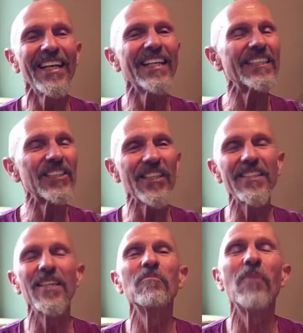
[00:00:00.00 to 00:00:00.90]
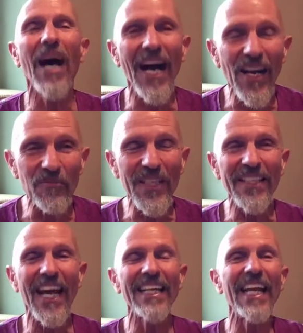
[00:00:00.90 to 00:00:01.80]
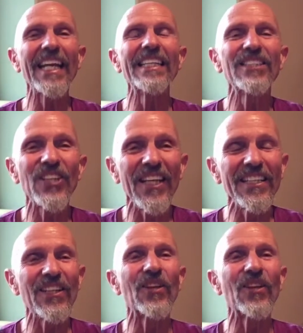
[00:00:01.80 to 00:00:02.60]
and just imbibing that ancient,